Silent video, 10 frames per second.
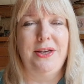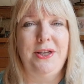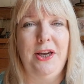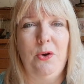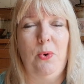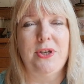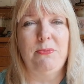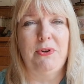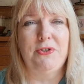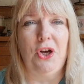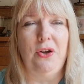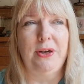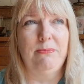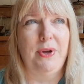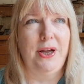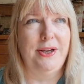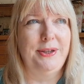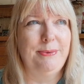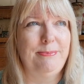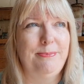take quite a bit of time.
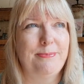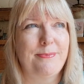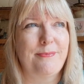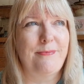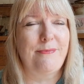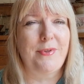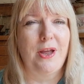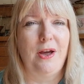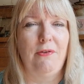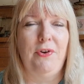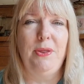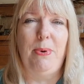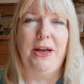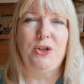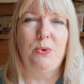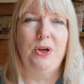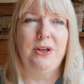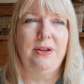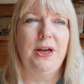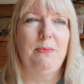I find the
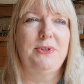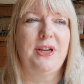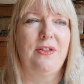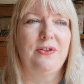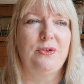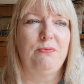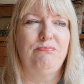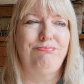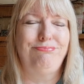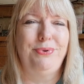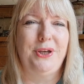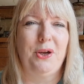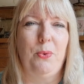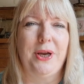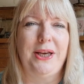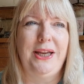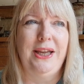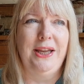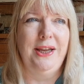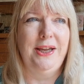patchwork that comes together sort of pretty
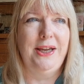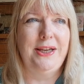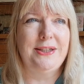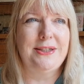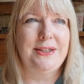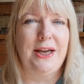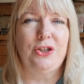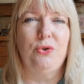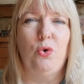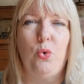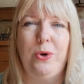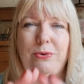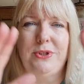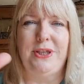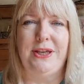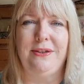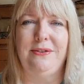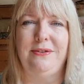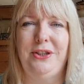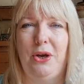quickly. It's the actual quilting,
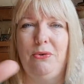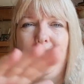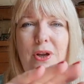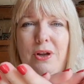the